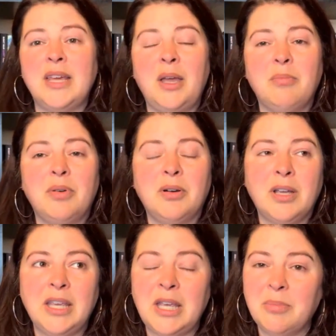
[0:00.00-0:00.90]
They
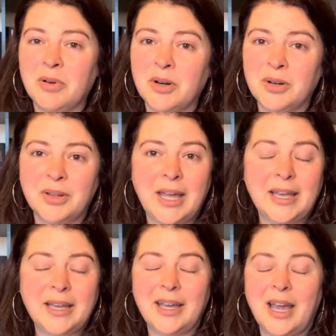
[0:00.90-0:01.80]
keep her
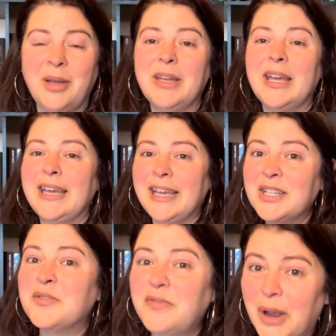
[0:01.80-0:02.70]
like, I mean, it
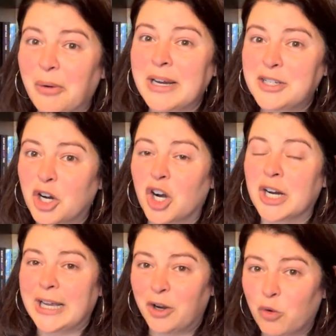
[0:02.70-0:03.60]
gets very
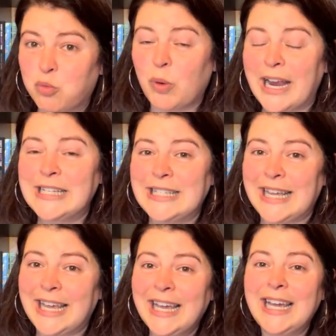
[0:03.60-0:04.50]
dark and
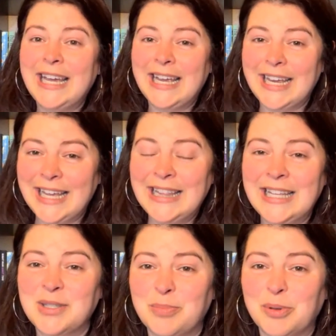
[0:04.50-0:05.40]
crazy in
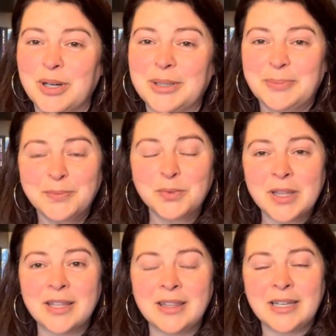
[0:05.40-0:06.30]
this book
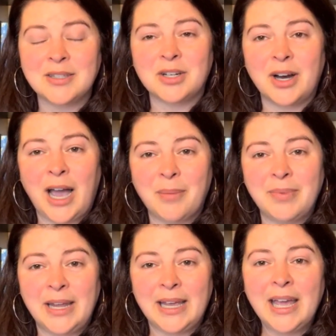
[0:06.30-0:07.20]
with the things that are
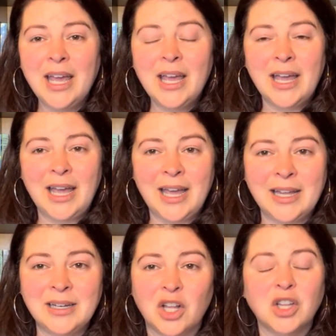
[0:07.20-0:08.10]
happening,
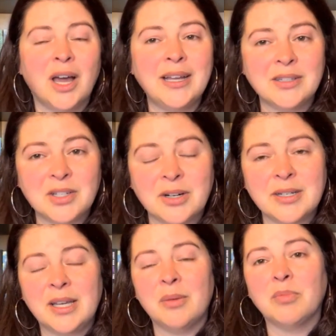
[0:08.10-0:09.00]
and lines start
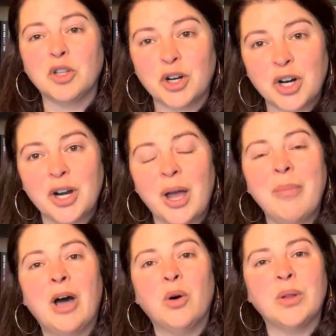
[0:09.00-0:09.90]
to get blurred
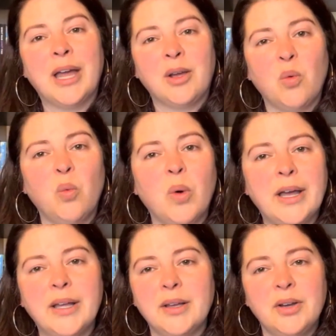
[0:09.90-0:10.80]
about like
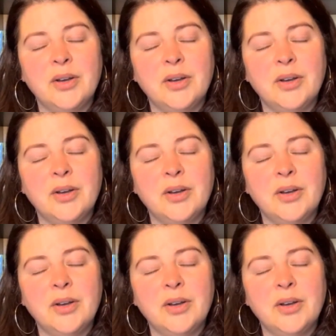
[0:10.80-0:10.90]
what